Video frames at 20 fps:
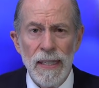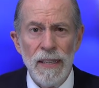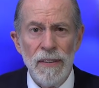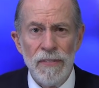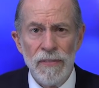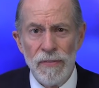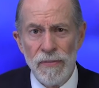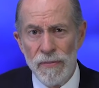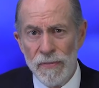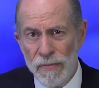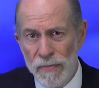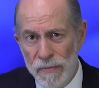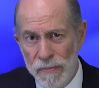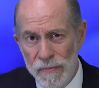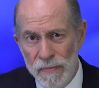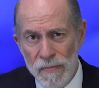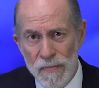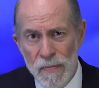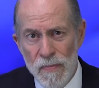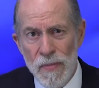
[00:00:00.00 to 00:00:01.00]
If
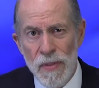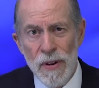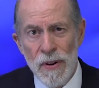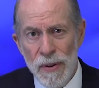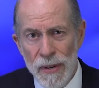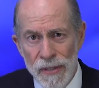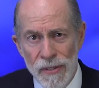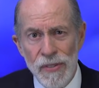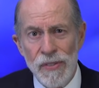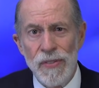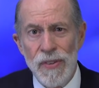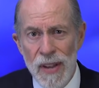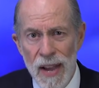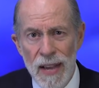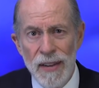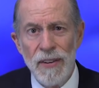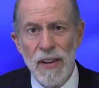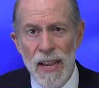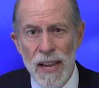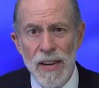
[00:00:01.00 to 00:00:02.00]
there is
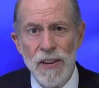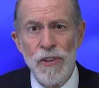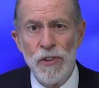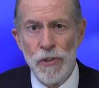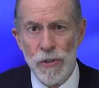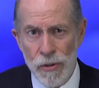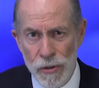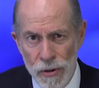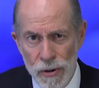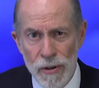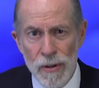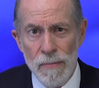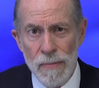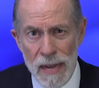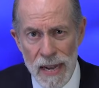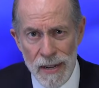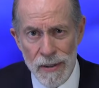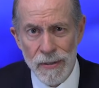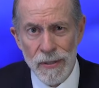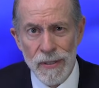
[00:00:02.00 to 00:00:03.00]
not a
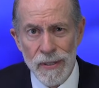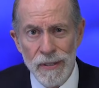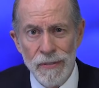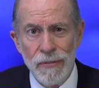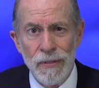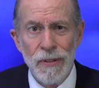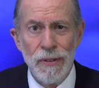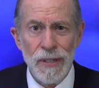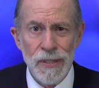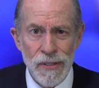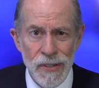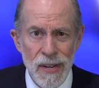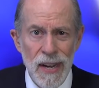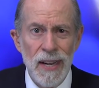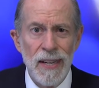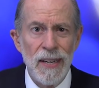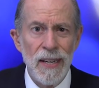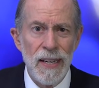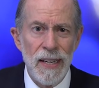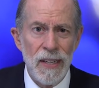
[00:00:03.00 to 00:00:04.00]
turnabout, if there is
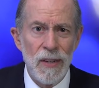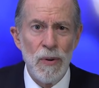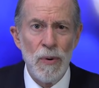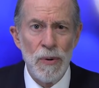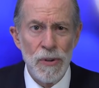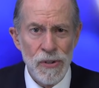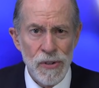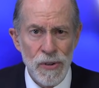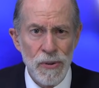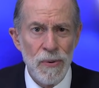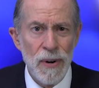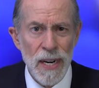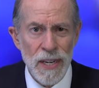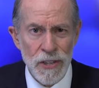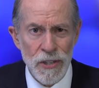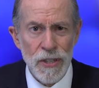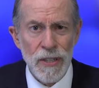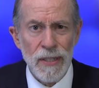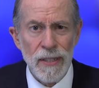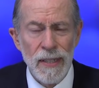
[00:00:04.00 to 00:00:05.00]
not a course
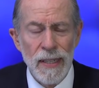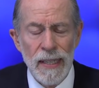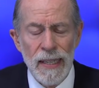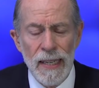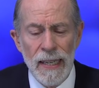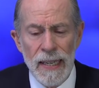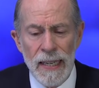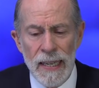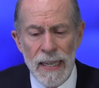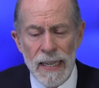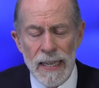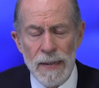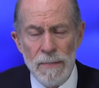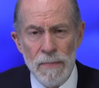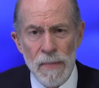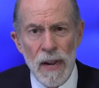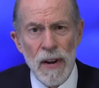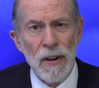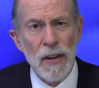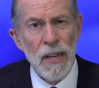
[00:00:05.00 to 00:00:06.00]
correction,
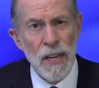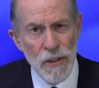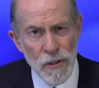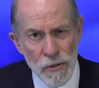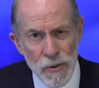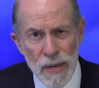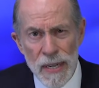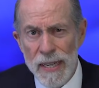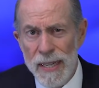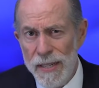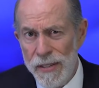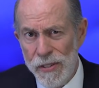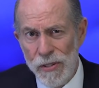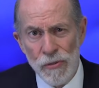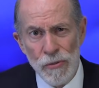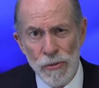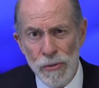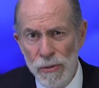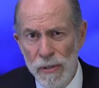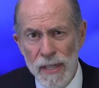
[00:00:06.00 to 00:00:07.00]
our country is
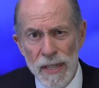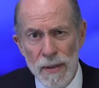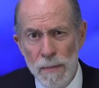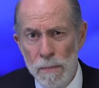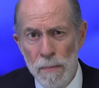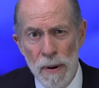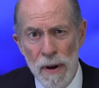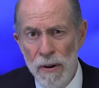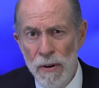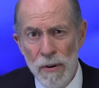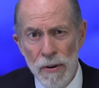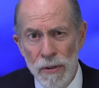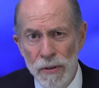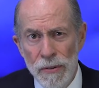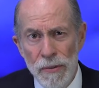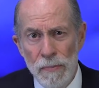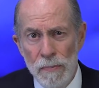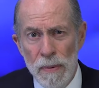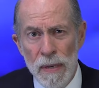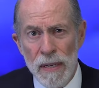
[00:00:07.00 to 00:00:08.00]
truly
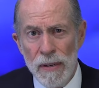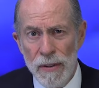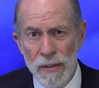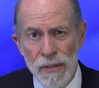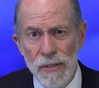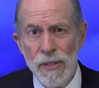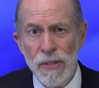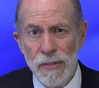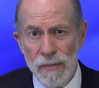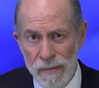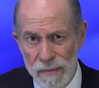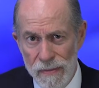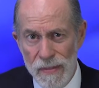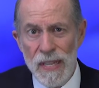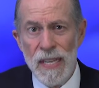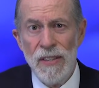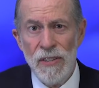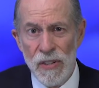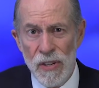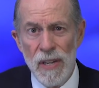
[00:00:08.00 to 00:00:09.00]
imperiled, because
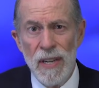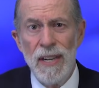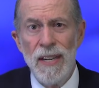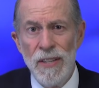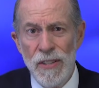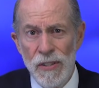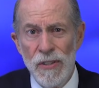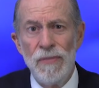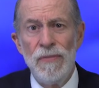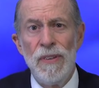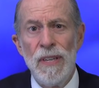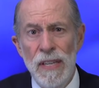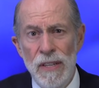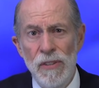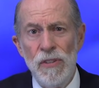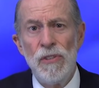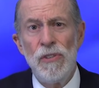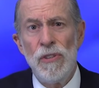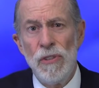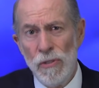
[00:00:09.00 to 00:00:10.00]
these kinds of
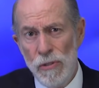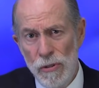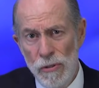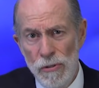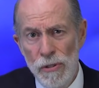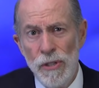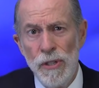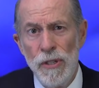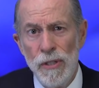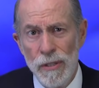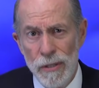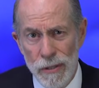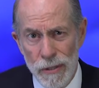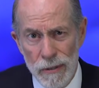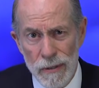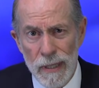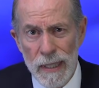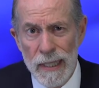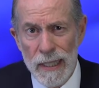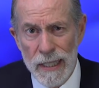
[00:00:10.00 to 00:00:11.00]

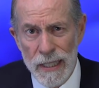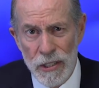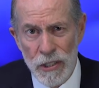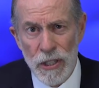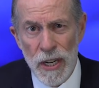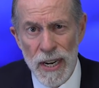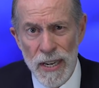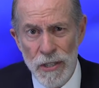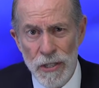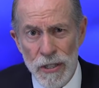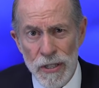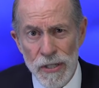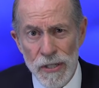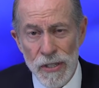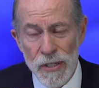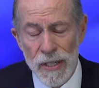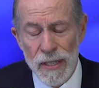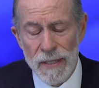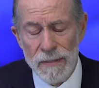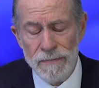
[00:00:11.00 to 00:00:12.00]
institutional
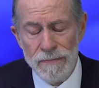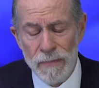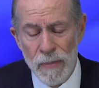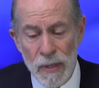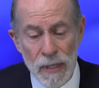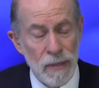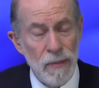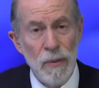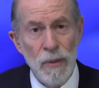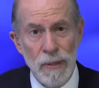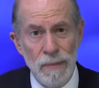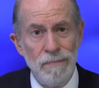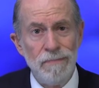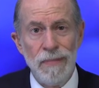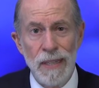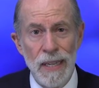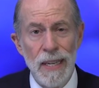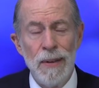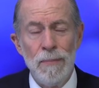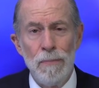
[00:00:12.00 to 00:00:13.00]
changes, what
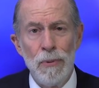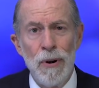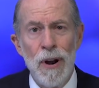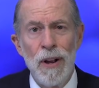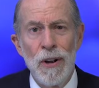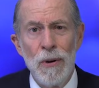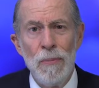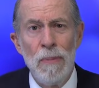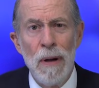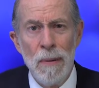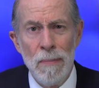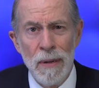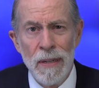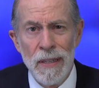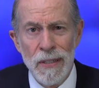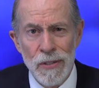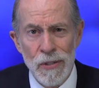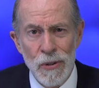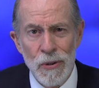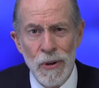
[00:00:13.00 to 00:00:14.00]
again, Barack Obama
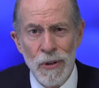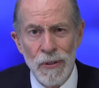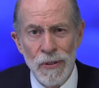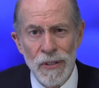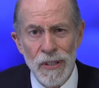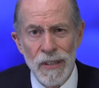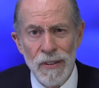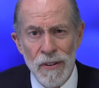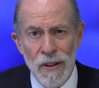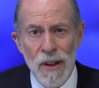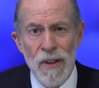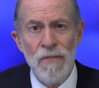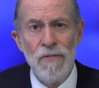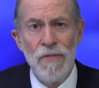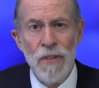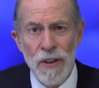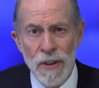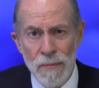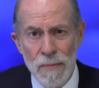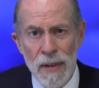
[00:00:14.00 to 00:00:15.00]
has called the
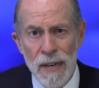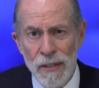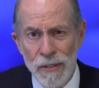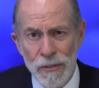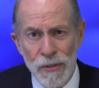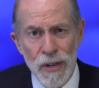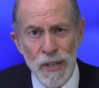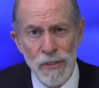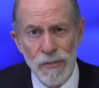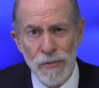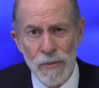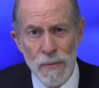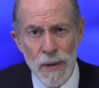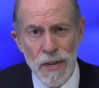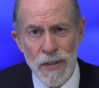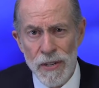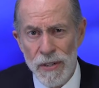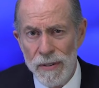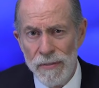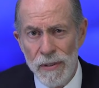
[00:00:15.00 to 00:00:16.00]
fundamental
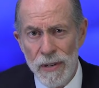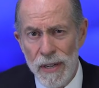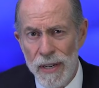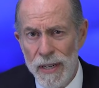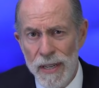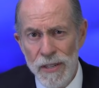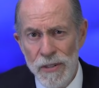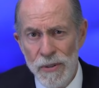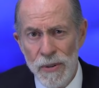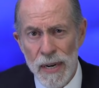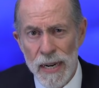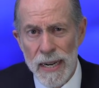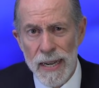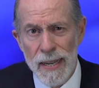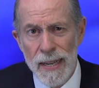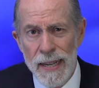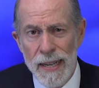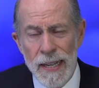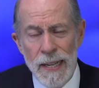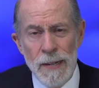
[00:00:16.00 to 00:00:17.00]
transformation of our country,
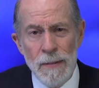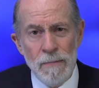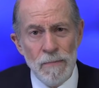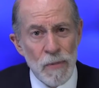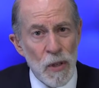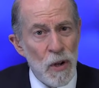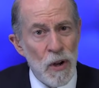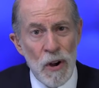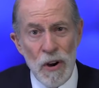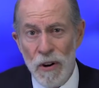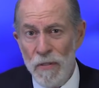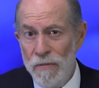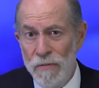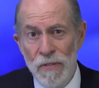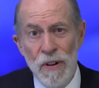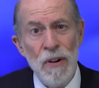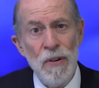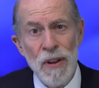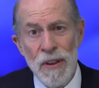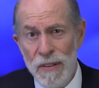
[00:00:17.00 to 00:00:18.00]
are
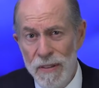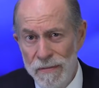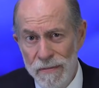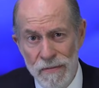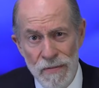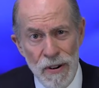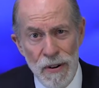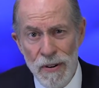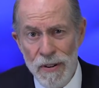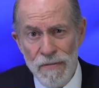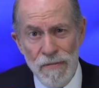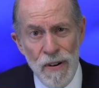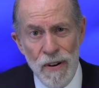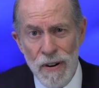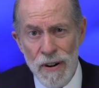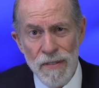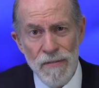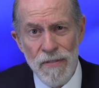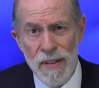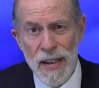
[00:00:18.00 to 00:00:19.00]
very, very
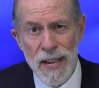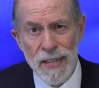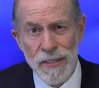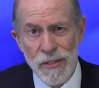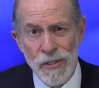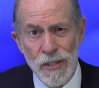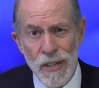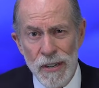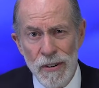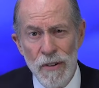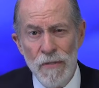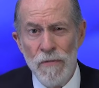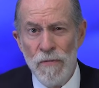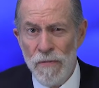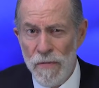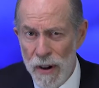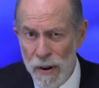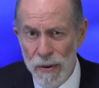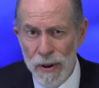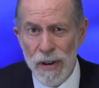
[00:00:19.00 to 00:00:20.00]
far advanced and are
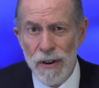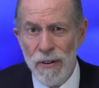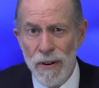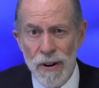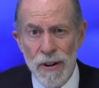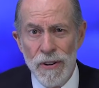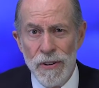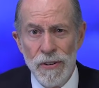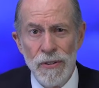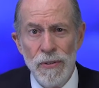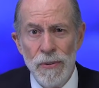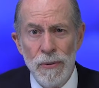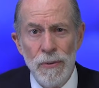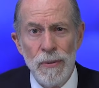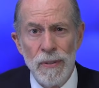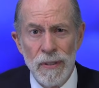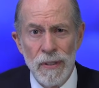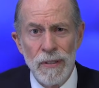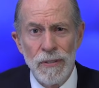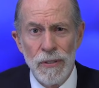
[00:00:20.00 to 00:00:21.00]
very hard
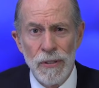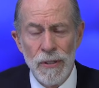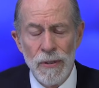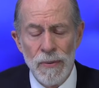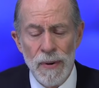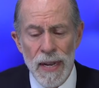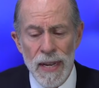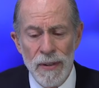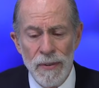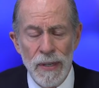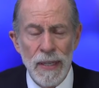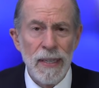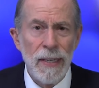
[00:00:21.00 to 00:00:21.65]
to turn around.